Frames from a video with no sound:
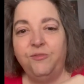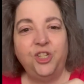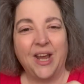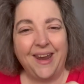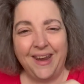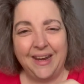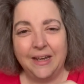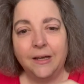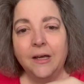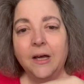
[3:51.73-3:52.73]

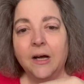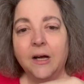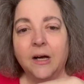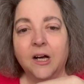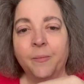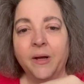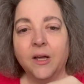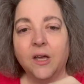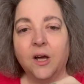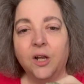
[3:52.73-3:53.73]
jade
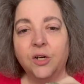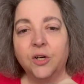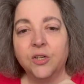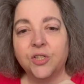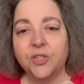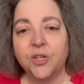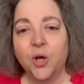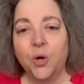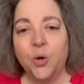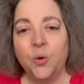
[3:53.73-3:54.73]
color
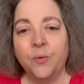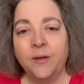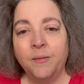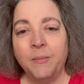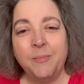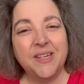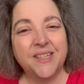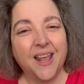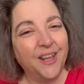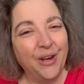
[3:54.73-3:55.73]
stone, maybe
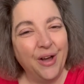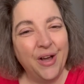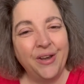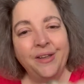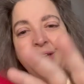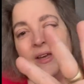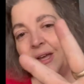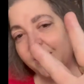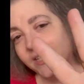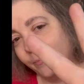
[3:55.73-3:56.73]
celadon
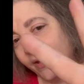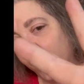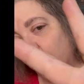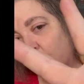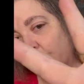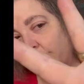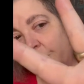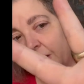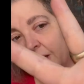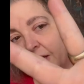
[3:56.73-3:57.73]
is a better
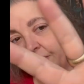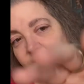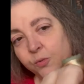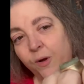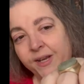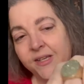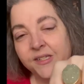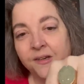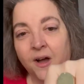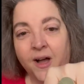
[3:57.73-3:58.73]
word. This one
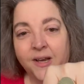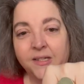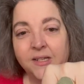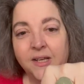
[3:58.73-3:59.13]
is not